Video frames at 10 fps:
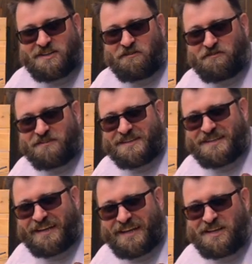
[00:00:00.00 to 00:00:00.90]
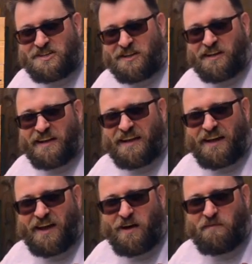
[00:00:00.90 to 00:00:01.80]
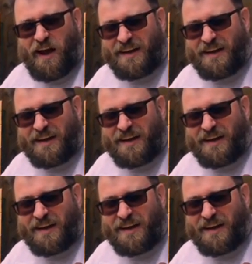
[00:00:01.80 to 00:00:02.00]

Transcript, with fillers: children's kitchen um,